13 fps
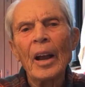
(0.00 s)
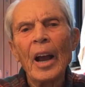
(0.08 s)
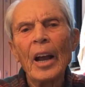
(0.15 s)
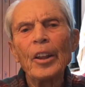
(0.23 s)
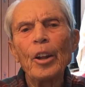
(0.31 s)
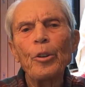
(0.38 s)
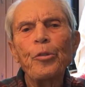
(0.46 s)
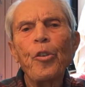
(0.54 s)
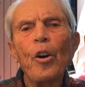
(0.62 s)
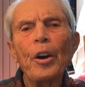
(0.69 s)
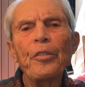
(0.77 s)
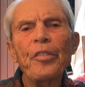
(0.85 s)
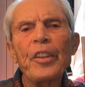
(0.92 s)
and there are
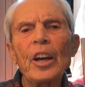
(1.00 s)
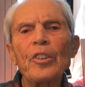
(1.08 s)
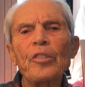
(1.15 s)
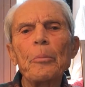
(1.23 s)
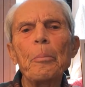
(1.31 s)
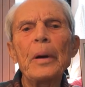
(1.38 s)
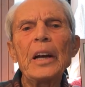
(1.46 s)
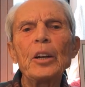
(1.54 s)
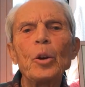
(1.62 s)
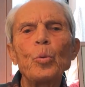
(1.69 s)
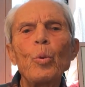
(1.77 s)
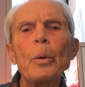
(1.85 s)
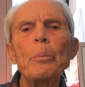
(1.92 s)
5,000 men
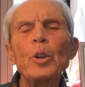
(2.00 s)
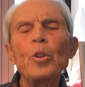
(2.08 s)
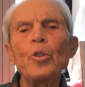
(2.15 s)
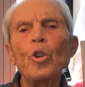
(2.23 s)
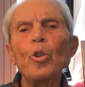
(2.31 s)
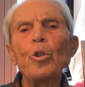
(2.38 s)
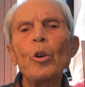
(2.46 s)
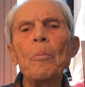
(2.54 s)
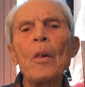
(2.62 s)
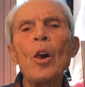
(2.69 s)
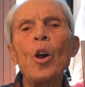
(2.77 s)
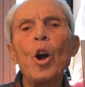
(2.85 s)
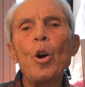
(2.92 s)
and women and children
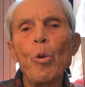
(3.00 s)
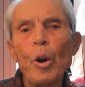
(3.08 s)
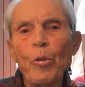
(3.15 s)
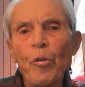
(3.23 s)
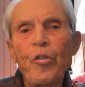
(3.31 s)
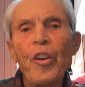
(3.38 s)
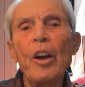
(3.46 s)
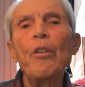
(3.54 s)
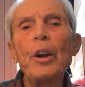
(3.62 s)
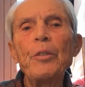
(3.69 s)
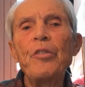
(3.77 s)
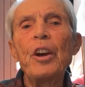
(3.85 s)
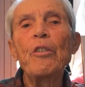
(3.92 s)
who are
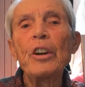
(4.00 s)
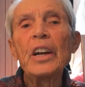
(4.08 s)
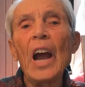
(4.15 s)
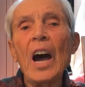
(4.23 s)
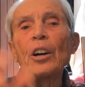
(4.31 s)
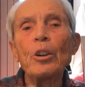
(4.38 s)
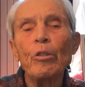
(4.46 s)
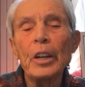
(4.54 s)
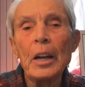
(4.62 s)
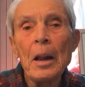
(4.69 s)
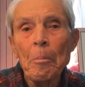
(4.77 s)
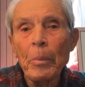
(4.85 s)
very, very hungry,